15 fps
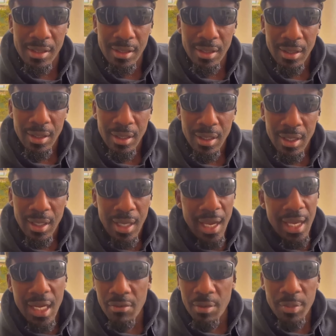to save your
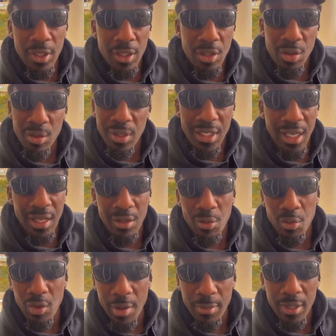life to try to
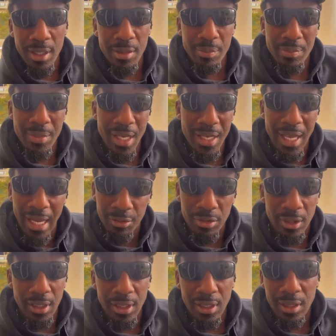help you.
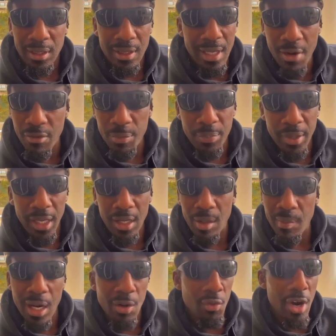But first and foremost, seeking
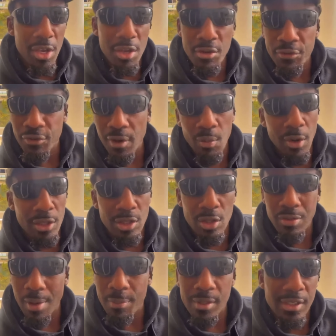out their own salvation with
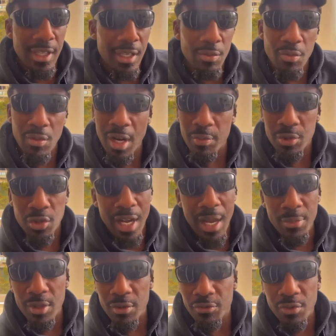fear and trembling.
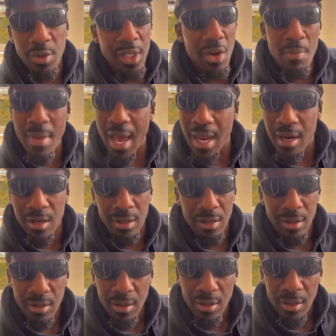Shalom
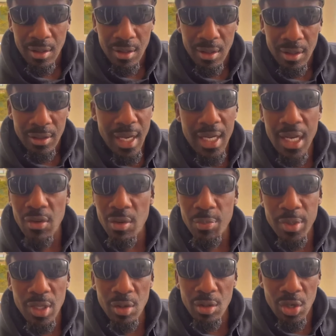out to all you brothers, man,
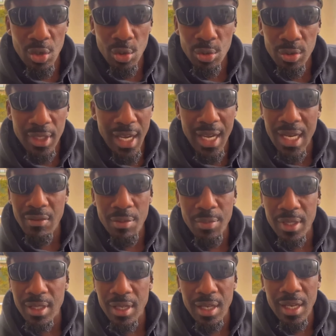that are,
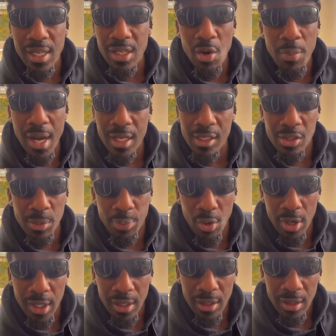that are doing this thing
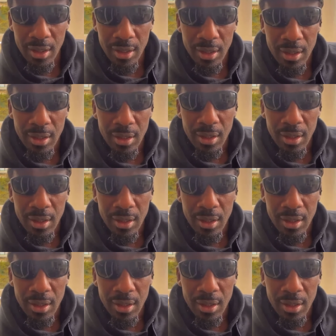sincerely.